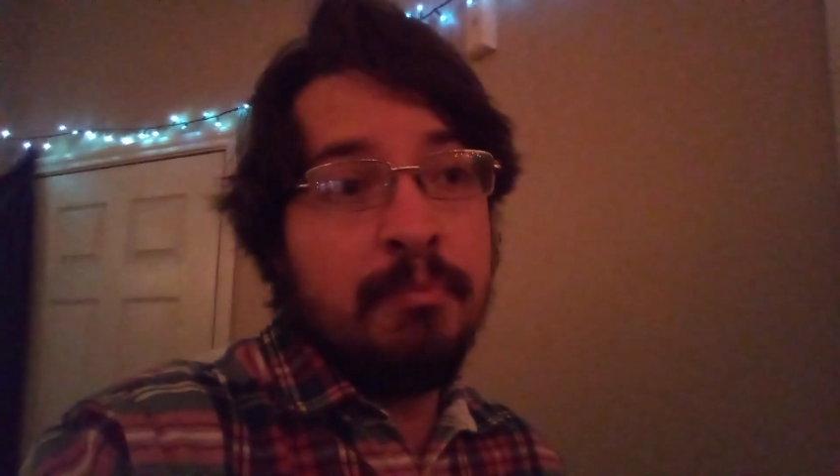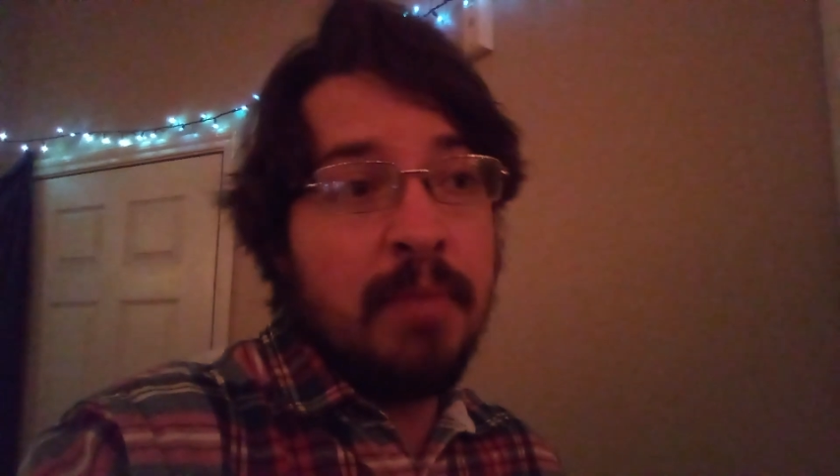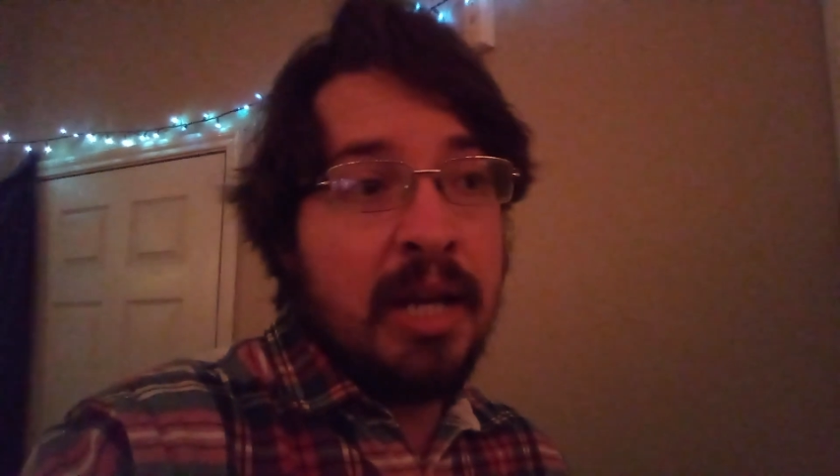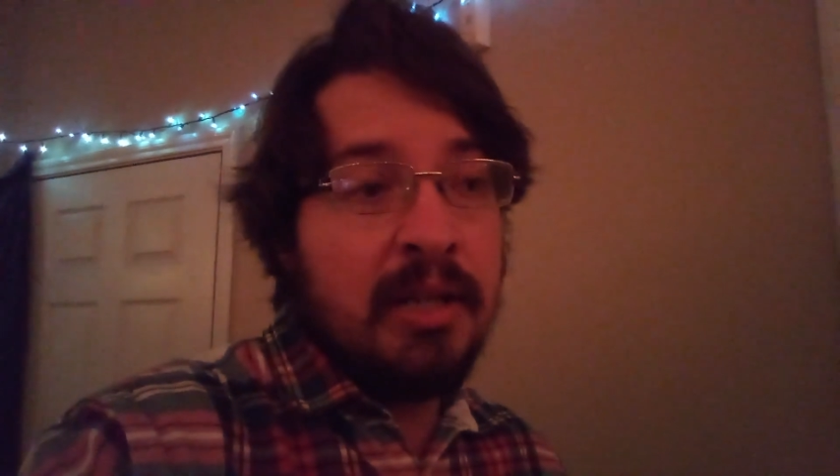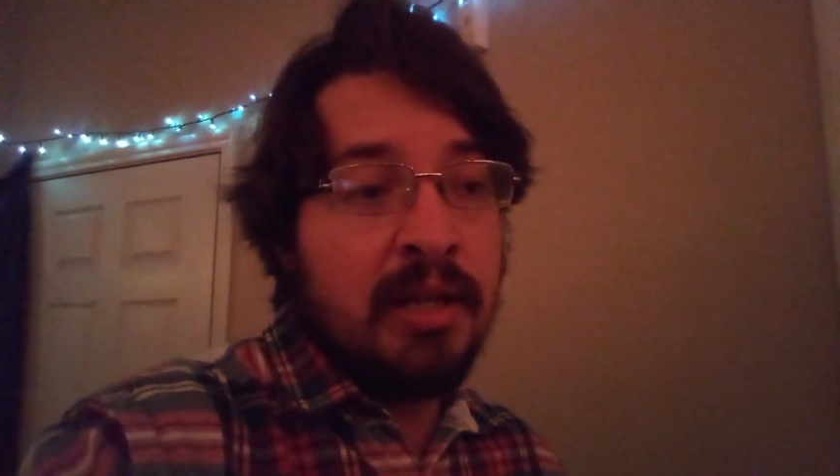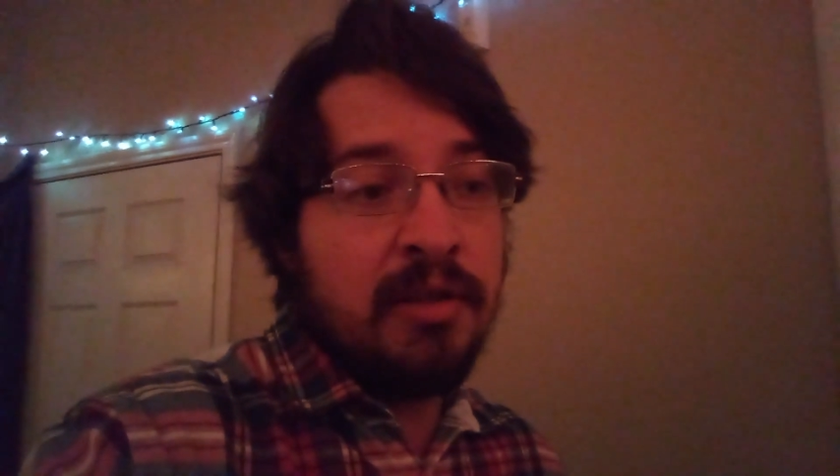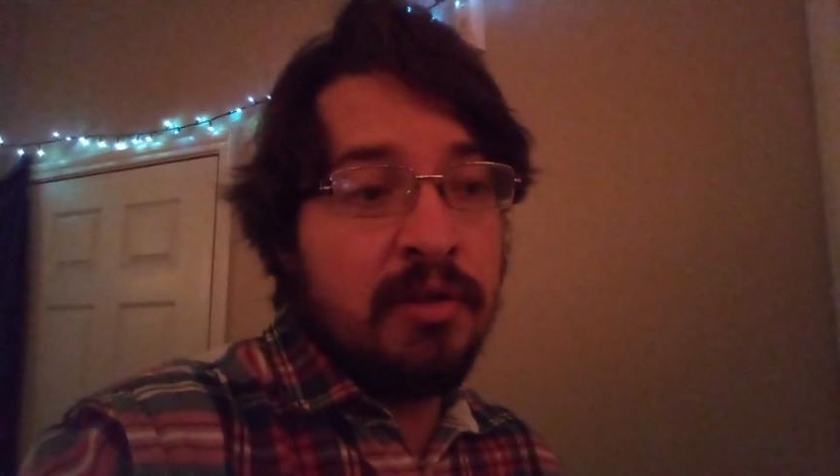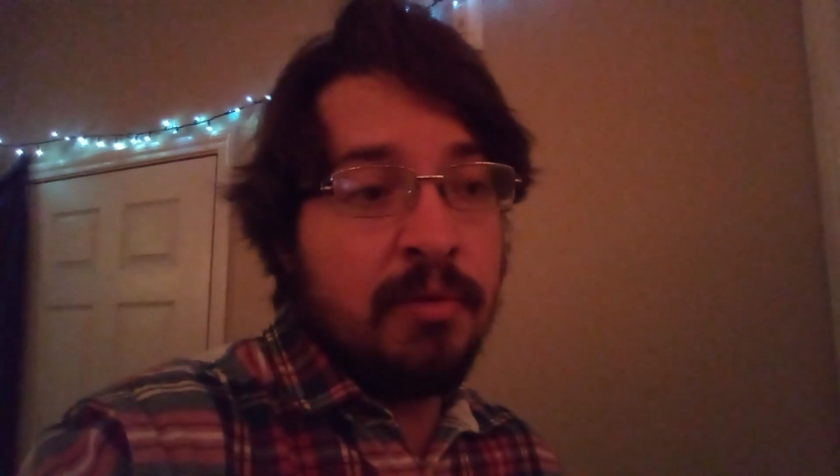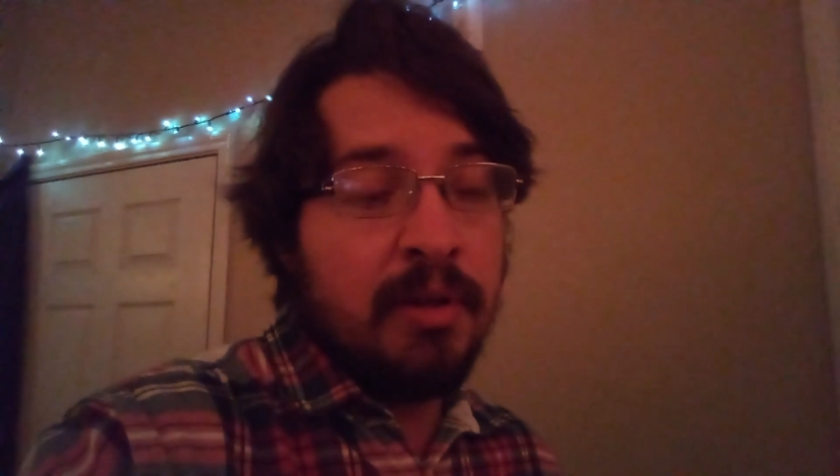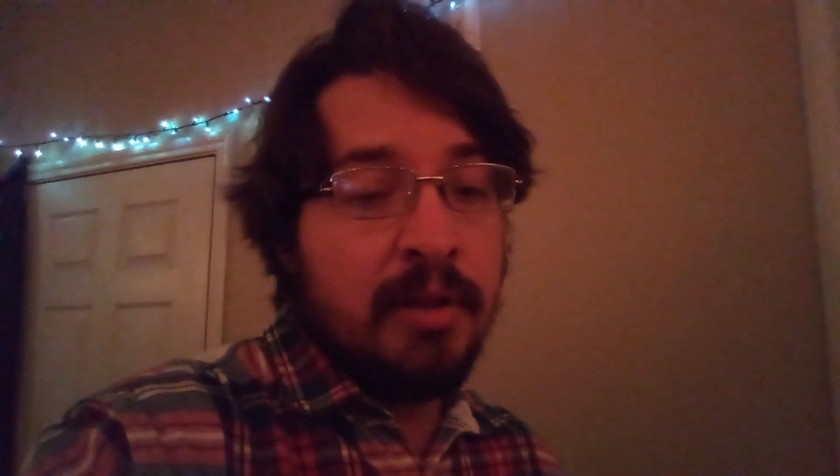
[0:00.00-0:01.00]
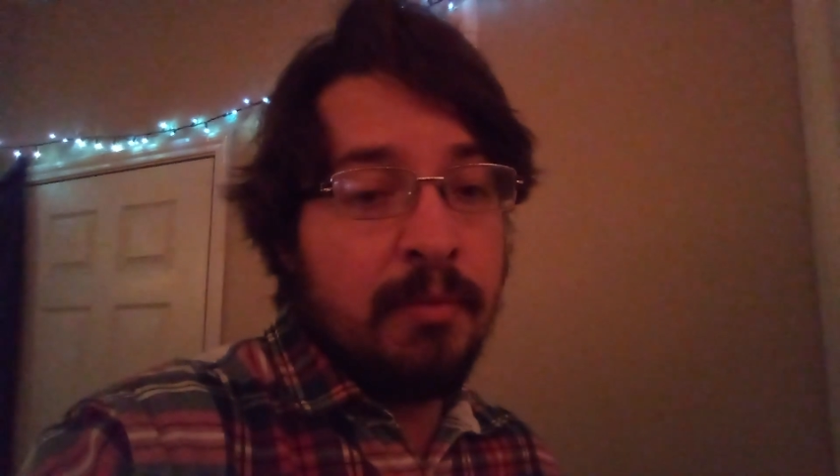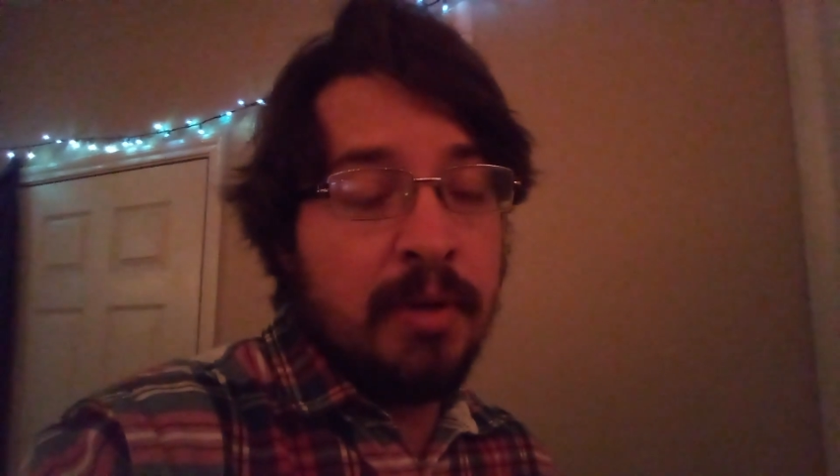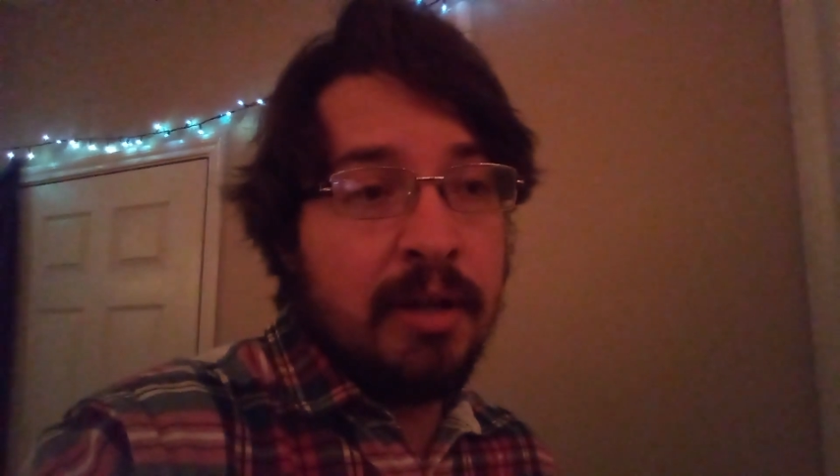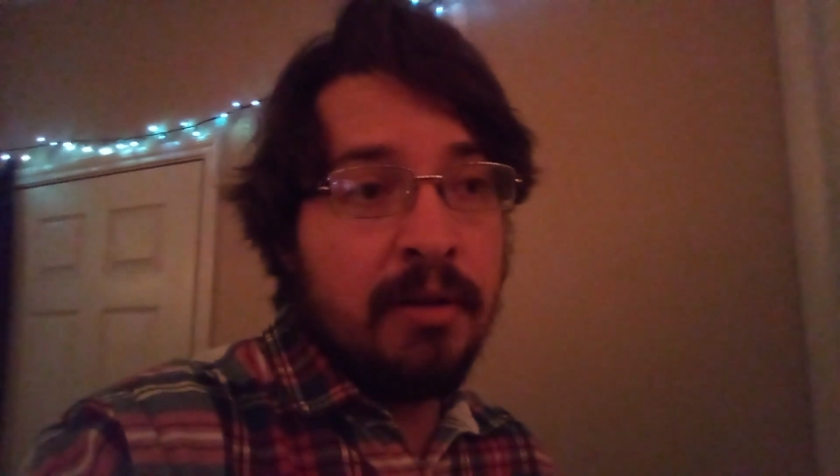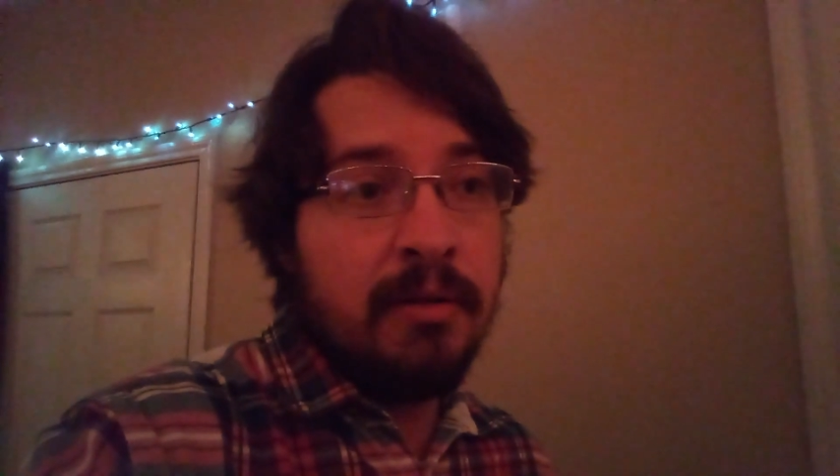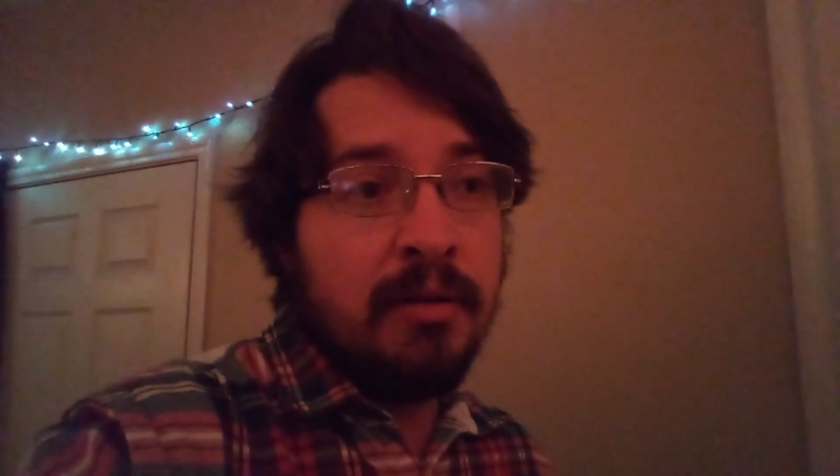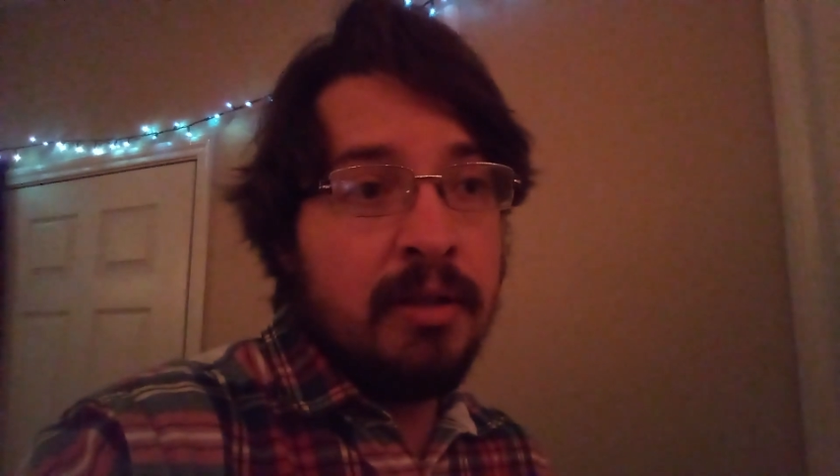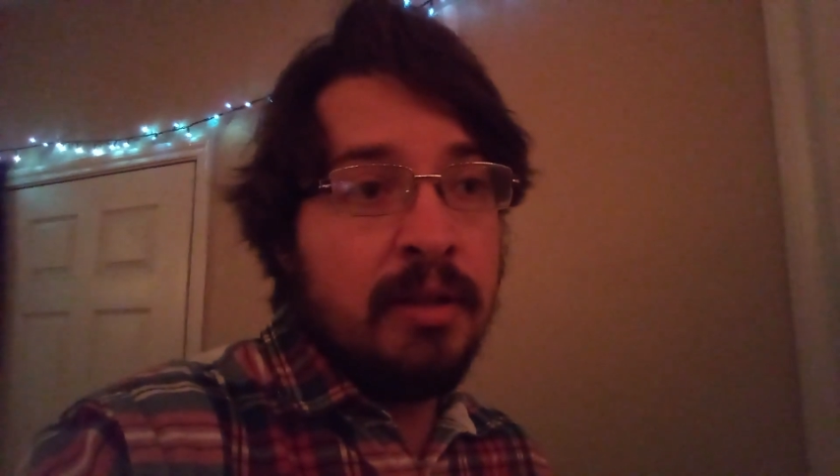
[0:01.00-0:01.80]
maintained really well.